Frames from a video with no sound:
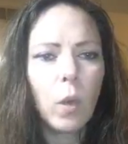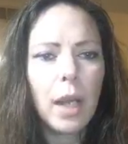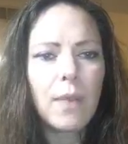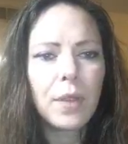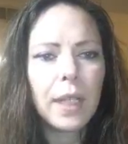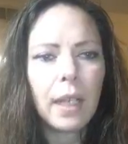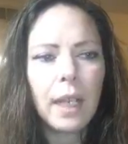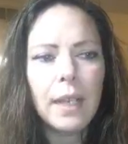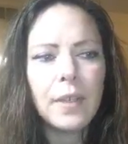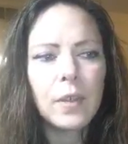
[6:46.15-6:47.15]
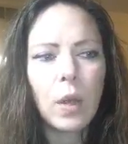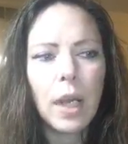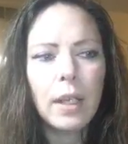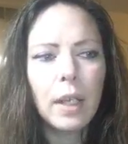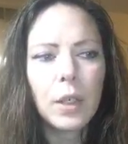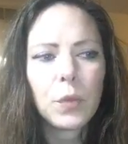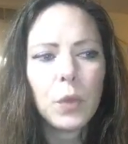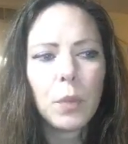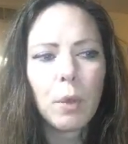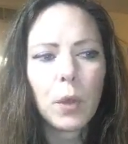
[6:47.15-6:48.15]
Whatever the case, threatening a
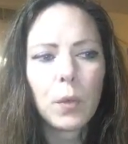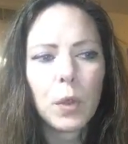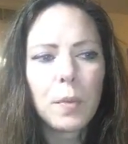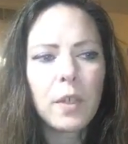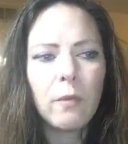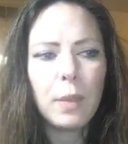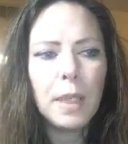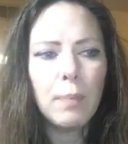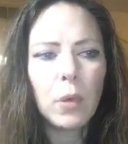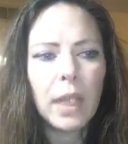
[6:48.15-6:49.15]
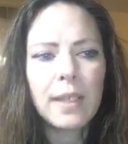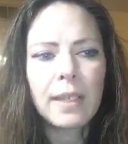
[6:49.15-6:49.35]
group or groups of people can